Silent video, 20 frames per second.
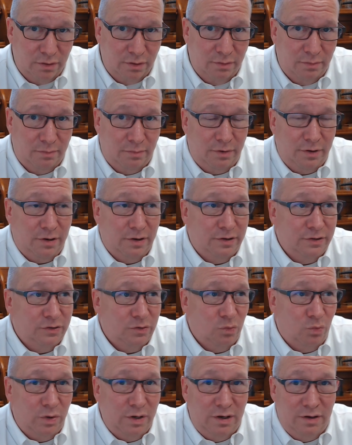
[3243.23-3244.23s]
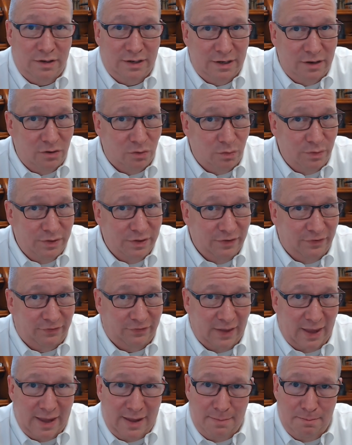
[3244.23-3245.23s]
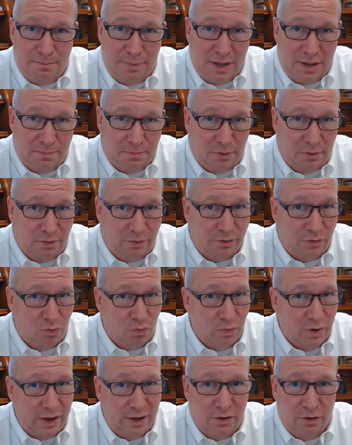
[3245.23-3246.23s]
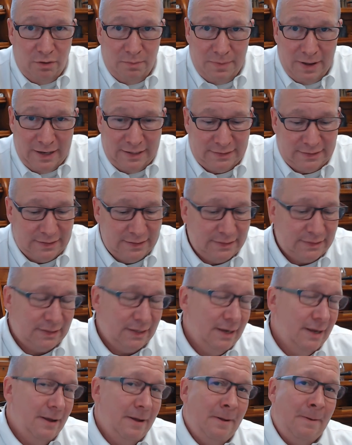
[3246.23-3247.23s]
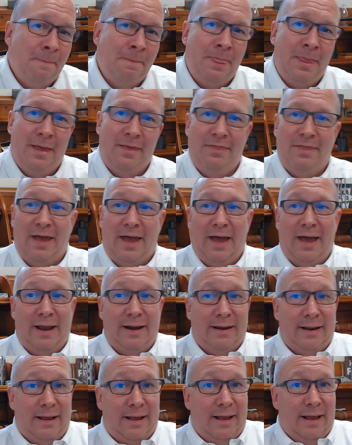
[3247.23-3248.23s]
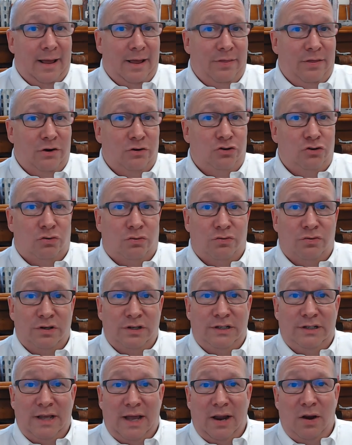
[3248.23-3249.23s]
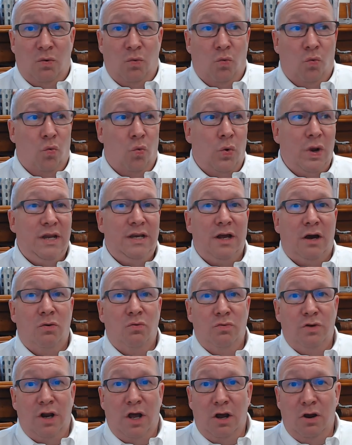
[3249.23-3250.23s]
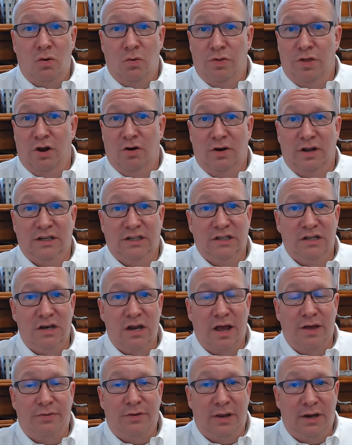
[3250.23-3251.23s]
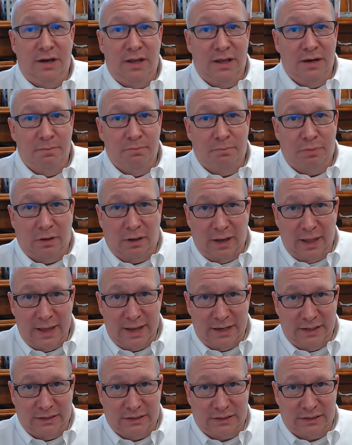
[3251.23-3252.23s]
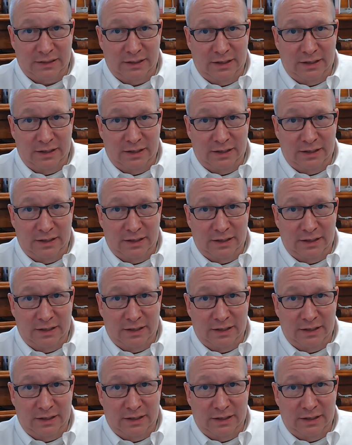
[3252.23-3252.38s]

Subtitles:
because we deal with the same people on a regular basis, that their children say, we don't know, there is nothing in place.